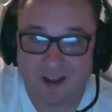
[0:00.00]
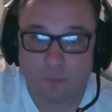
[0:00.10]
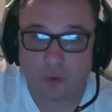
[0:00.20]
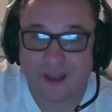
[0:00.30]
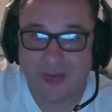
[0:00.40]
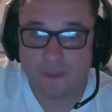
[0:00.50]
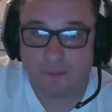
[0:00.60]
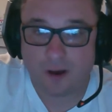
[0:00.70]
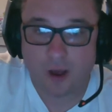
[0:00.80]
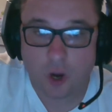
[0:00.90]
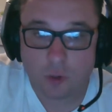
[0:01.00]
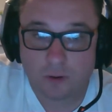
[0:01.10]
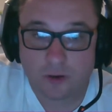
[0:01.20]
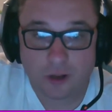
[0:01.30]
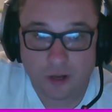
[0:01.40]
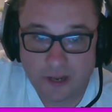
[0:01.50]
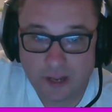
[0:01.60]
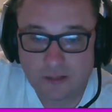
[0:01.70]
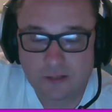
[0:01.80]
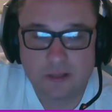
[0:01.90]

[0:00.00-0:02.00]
I will get the bar open earlier.